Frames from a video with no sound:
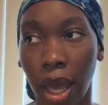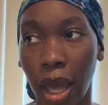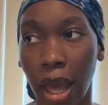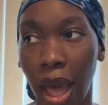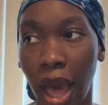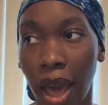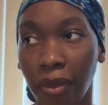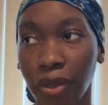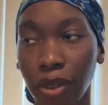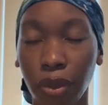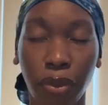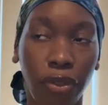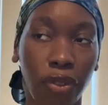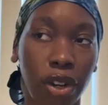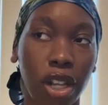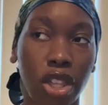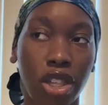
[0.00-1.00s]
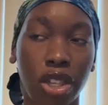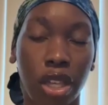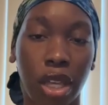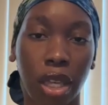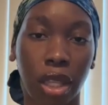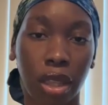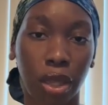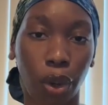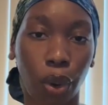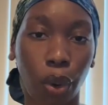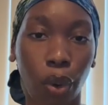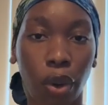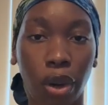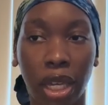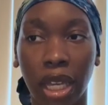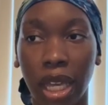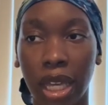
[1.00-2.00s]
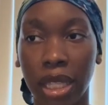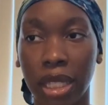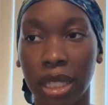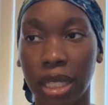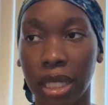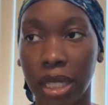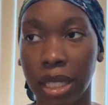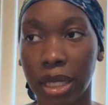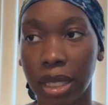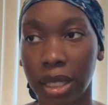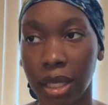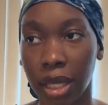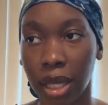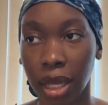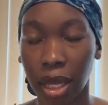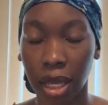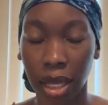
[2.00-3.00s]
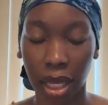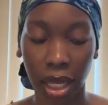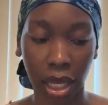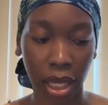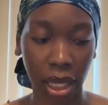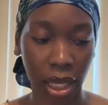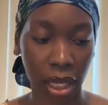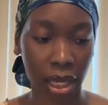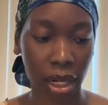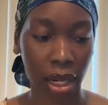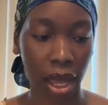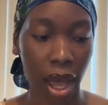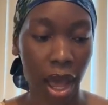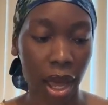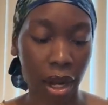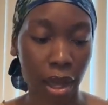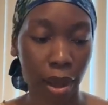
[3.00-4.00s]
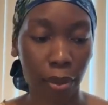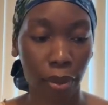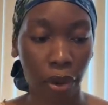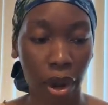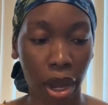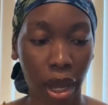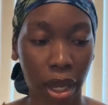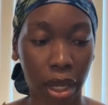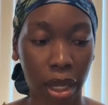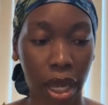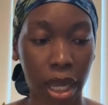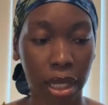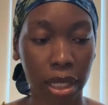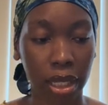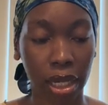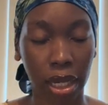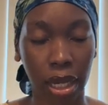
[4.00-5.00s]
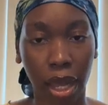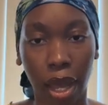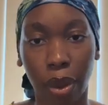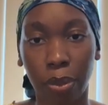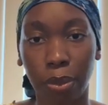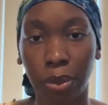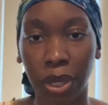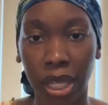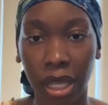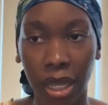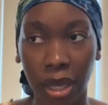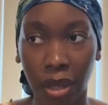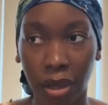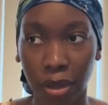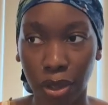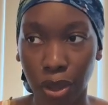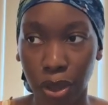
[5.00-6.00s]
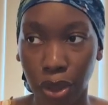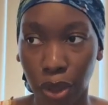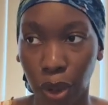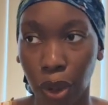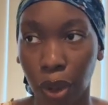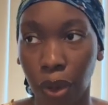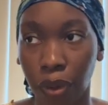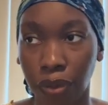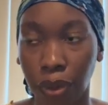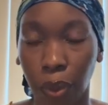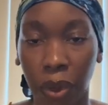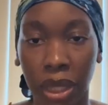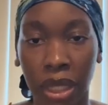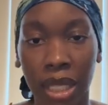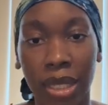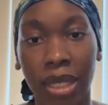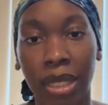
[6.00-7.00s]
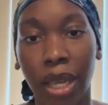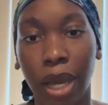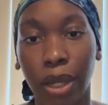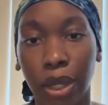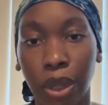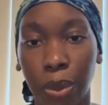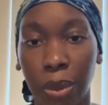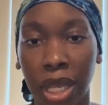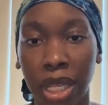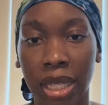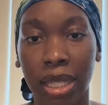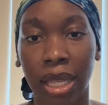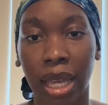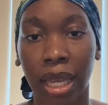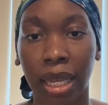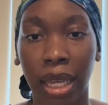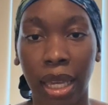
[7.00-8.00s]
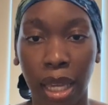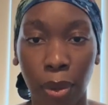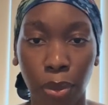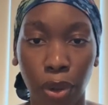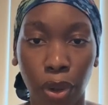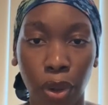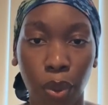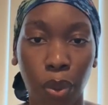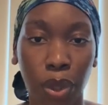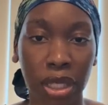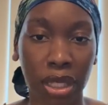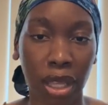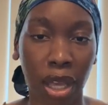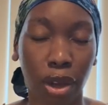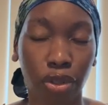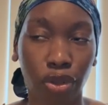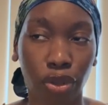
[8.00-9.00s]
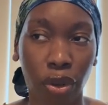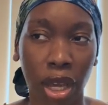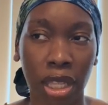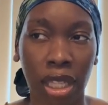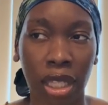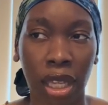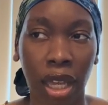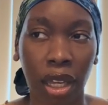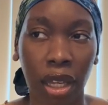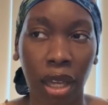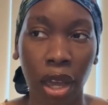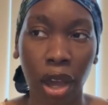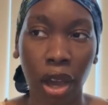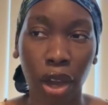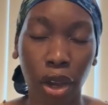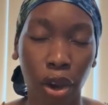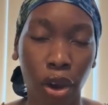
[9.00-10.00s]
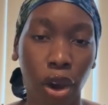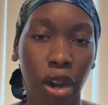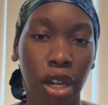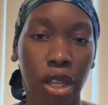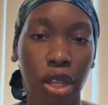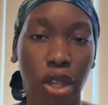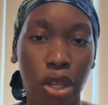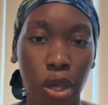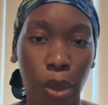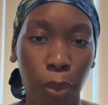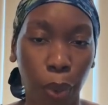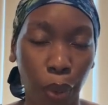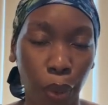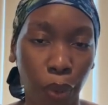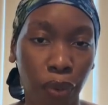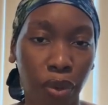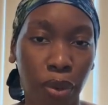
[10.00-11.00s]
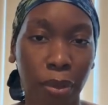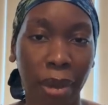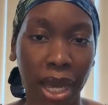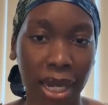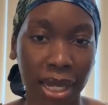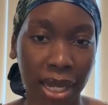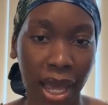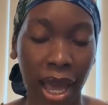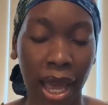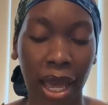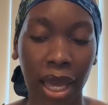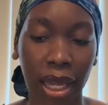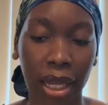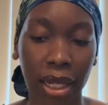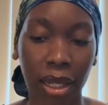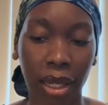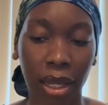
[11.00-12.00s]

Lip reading: after finishing the court cases in Anambra and to now be served with these documents that Gabriel was now trying to get guardianship over my dad,